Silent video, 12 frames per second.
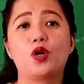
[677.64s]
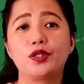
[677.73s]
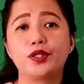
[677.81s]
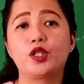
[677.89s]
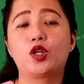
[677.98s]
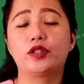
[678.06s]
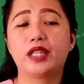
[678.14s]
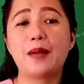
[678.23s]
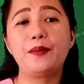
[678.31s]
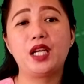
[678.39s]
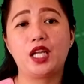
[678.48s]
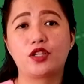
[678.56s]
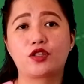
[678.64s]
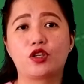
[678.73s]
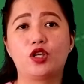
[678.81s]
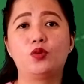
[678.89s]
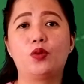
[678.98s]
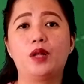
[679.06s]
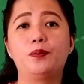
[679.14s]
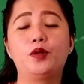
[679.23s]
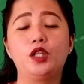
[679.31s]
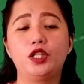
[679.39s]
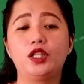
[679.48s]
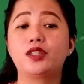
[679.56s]
water contamination will
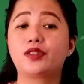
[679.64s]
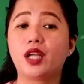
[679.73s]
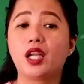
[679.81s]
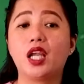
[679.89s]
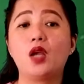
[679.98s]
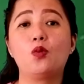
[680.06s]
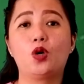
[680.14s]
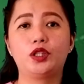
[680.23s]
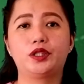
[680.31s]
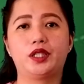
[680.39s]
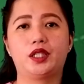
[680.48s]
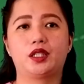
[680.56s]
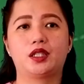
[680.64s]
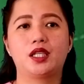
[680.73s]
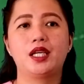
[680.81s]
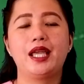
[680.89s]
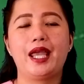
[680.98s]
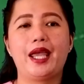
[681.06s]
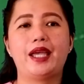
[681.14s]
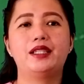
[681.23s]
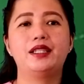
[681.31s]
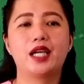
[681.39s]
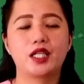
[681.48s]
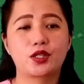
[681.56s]
pollute drinking water
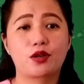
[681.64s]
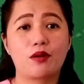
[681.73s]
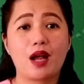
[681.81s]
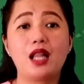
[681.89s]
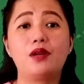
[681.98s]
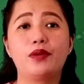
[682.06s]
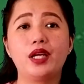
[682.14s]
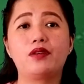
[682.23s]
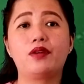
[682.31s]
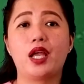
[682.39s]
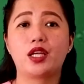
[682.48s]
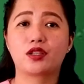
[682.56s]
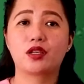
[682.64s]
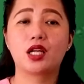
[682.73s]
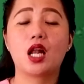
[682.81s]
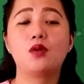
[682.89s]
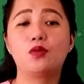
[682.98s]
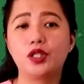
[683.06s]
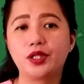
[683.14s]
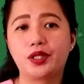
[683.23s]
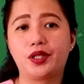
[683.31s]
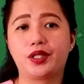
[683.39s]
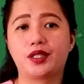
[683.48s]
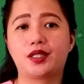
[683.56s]
and natural recreational
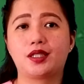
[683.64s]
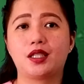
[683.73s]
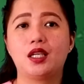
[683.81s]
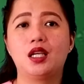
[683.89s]
waters